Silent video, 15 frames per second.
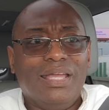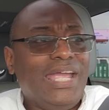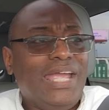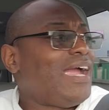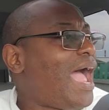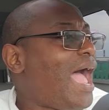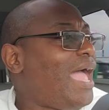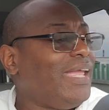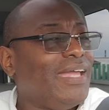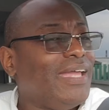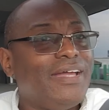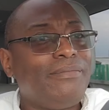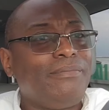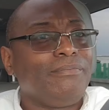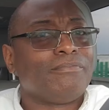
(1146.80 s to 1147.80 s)
here I
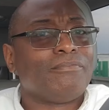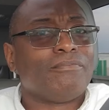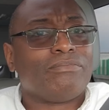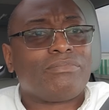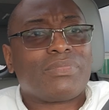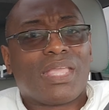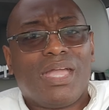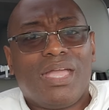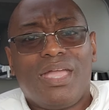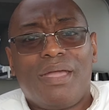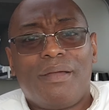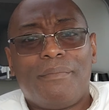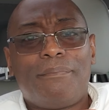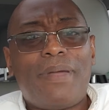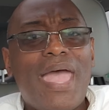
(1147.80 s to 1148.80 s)
am,
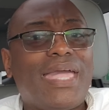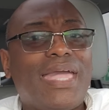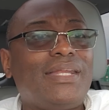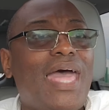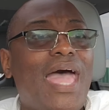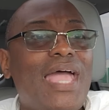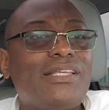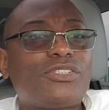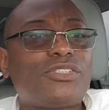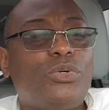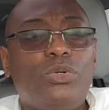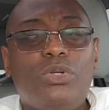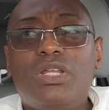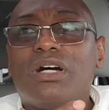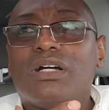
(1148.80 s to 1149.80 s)
back in high
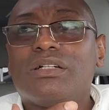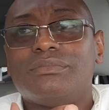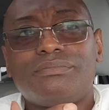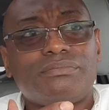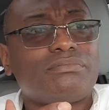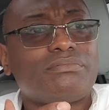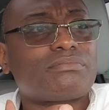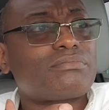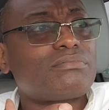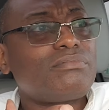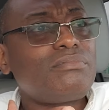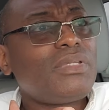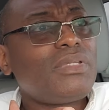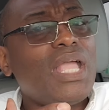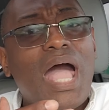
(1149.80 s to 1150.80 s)
school. Look,
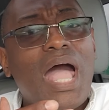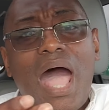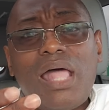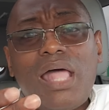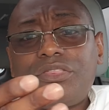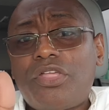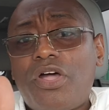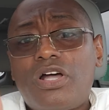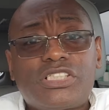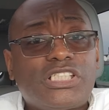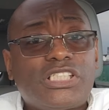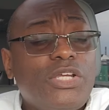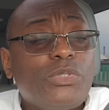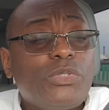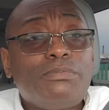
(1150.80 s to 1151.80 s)
I thought
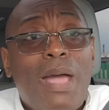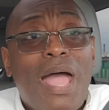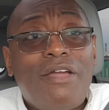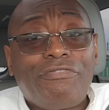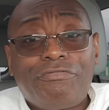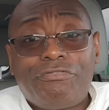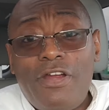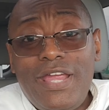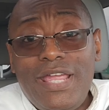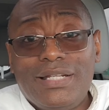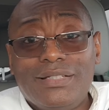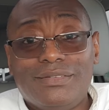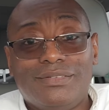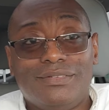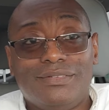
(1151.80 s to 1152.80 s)
she was my
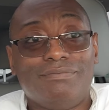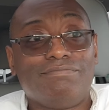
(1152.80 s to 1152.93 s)
friend.